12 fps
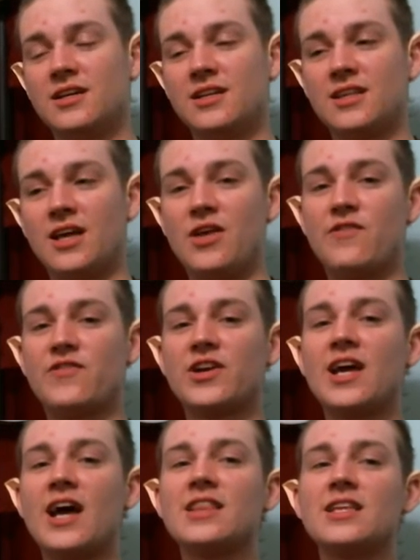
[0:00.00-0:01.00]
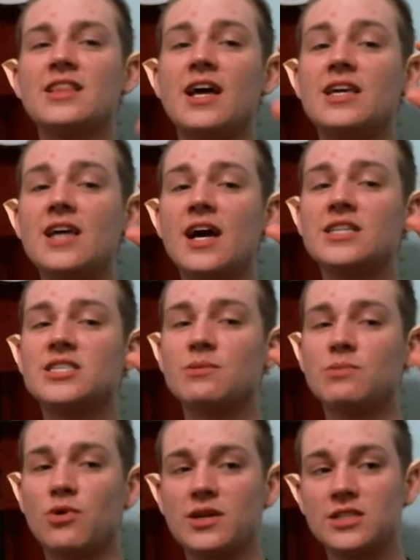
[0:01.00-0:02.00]
That you forget that, like, yeah, it's
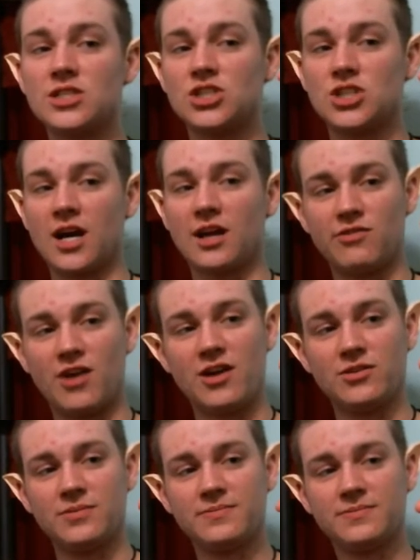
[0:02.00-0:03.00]
important to check the vial